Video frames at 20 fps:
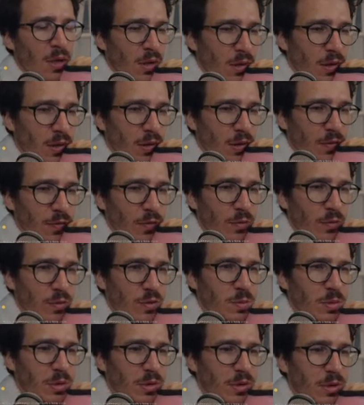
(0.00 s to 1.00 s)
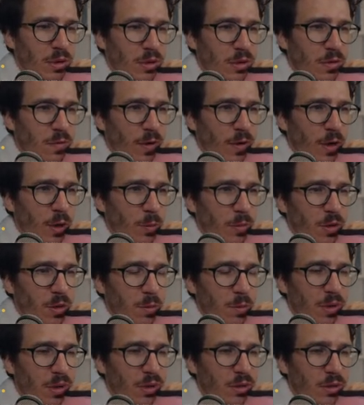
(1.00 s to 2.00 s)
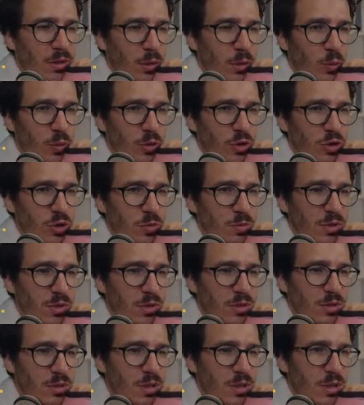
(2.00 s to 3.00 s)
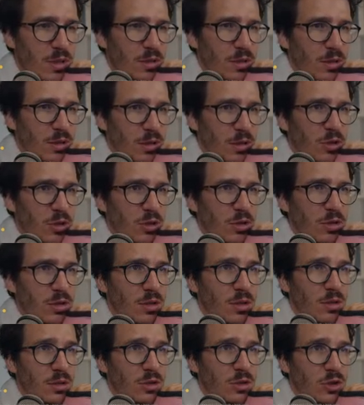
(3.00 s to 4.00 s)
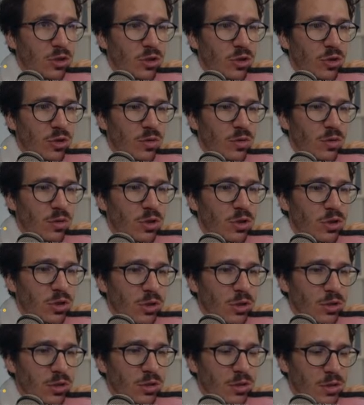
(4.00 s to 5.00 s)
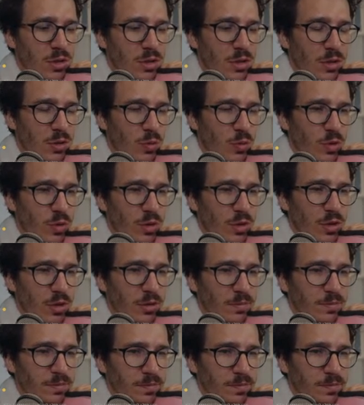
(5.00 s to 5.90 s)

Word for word: Okay, so it's building the development bundle, which means that this should just start working.